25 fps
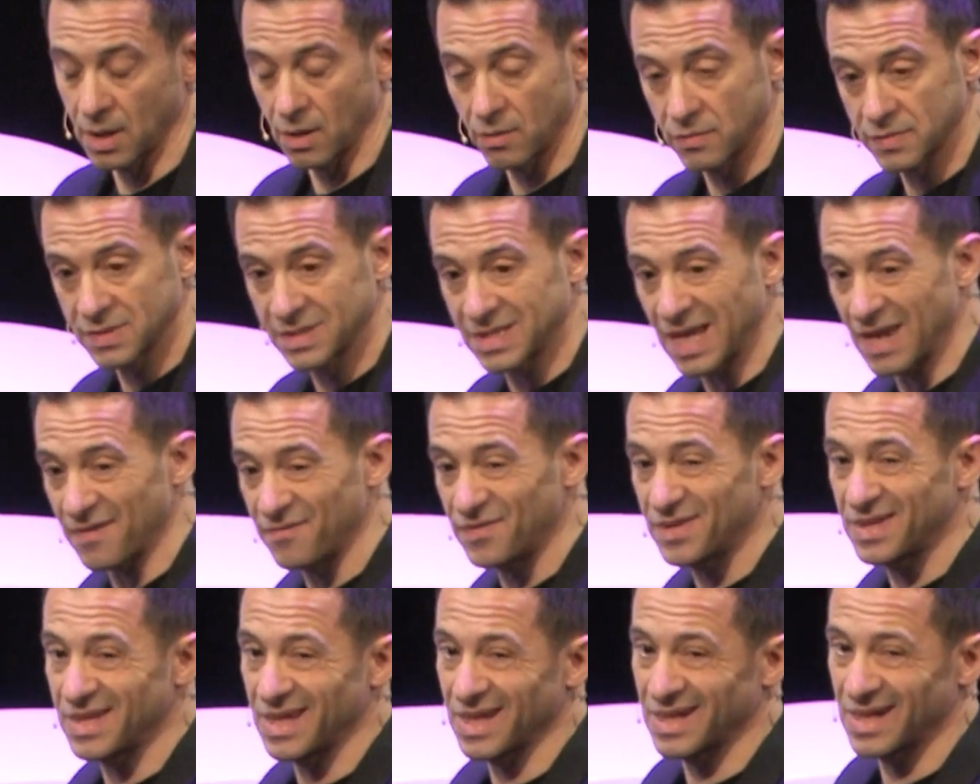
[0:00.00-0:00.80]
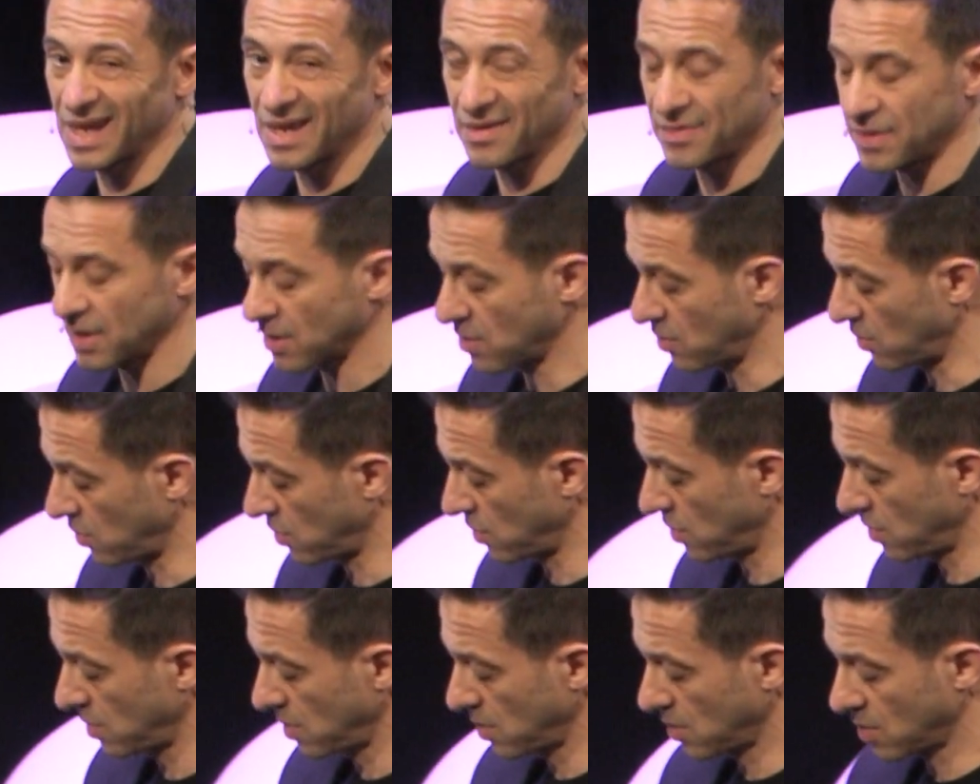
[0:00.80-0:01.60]
safety and
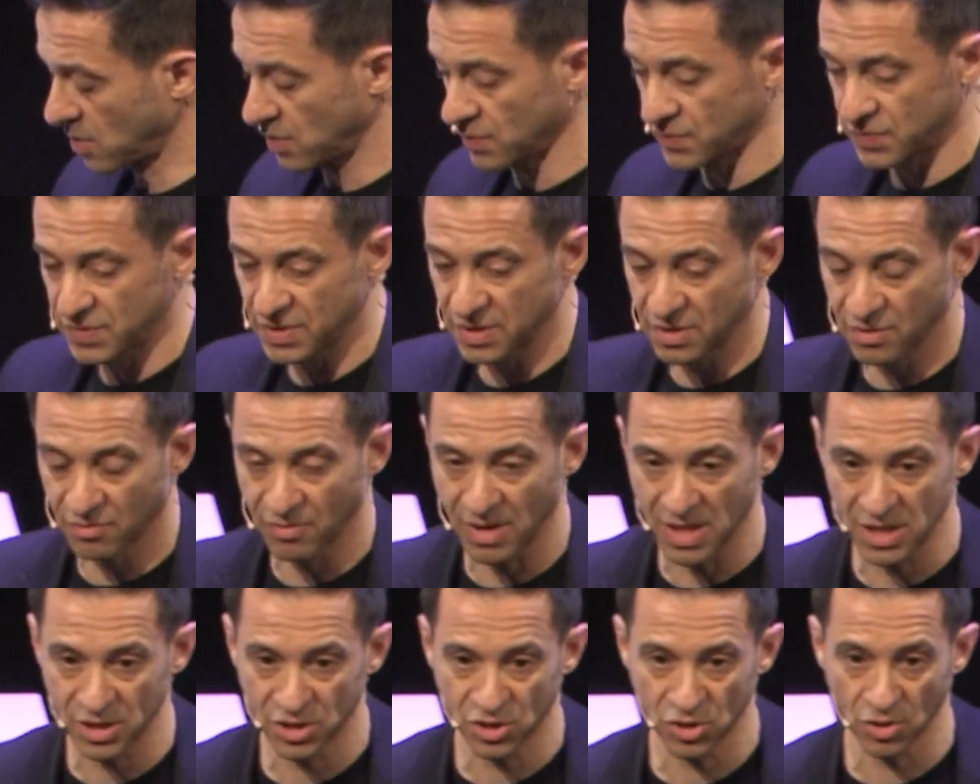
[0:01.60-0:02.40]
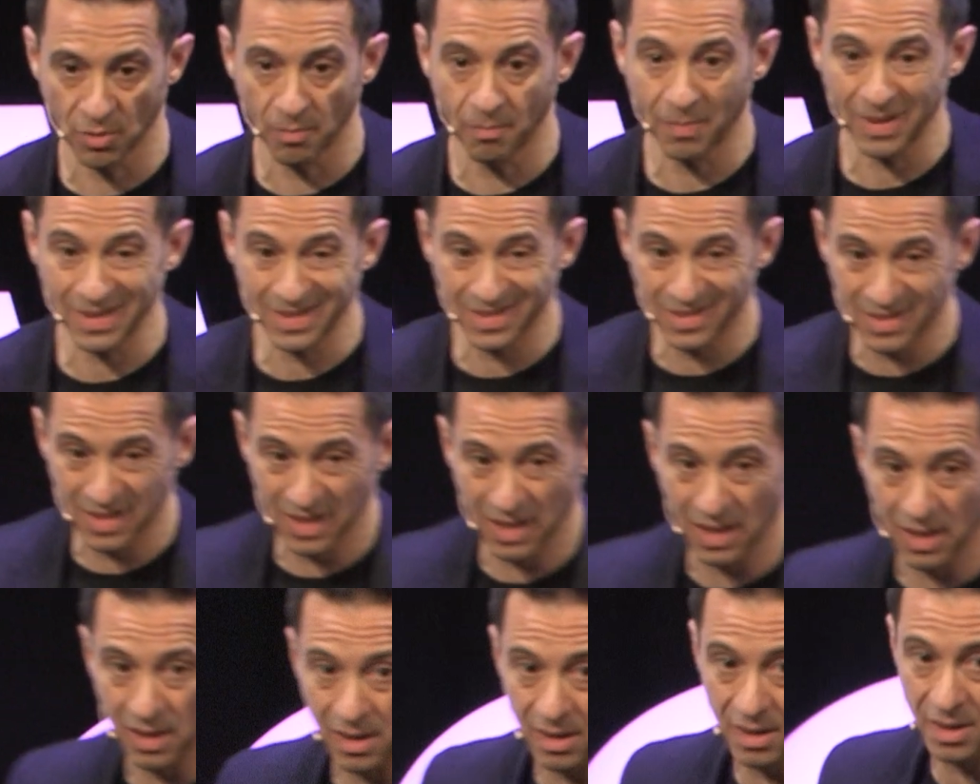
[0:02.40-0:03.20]
ethical consideration, but
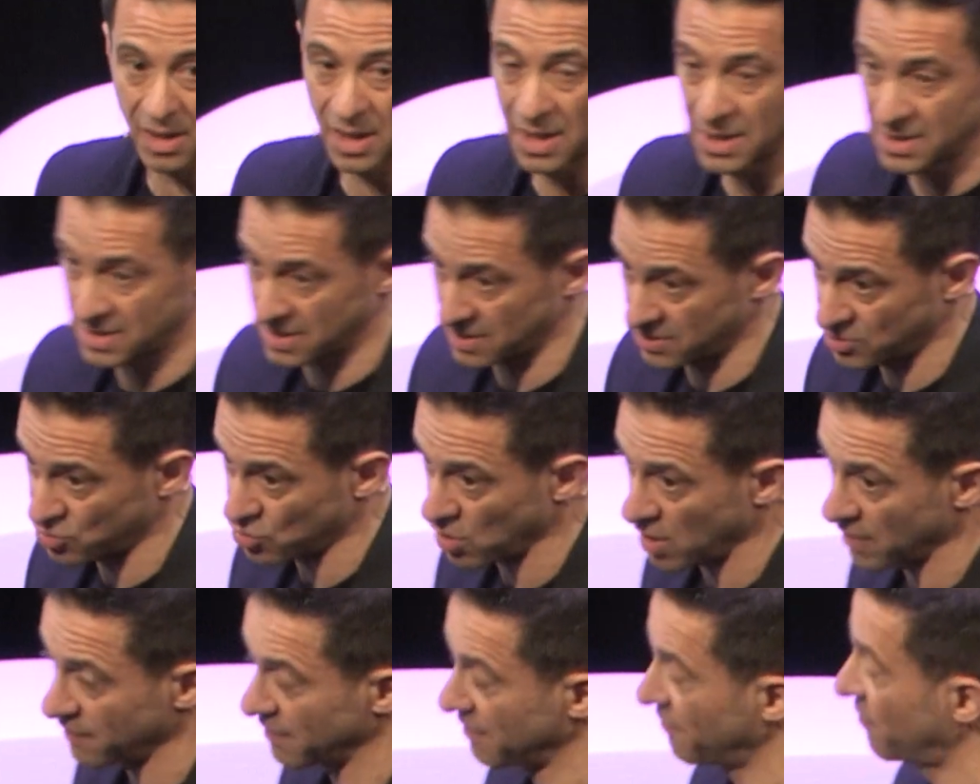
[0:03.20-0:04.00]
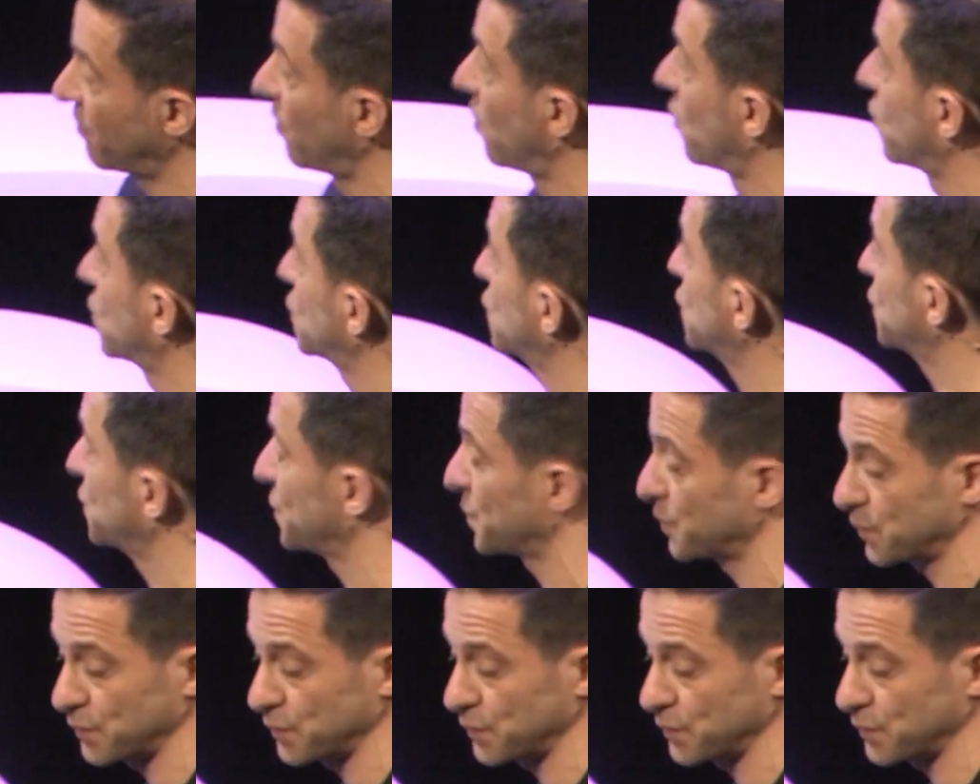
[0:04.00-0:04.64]
still, it's a driving force.